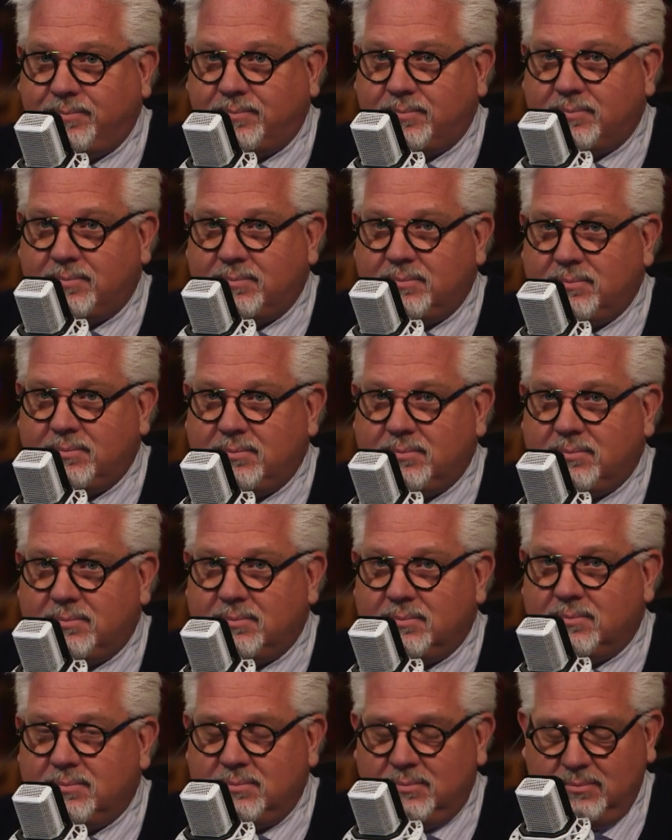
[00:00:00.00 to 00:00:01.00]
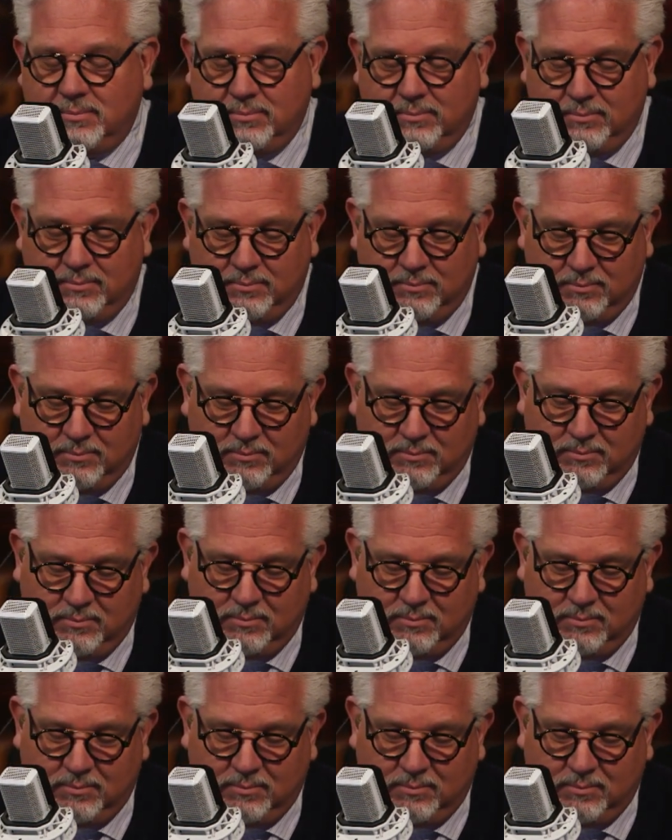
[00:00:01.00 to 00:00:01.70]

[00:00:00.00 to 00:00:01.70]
Nobody speaks.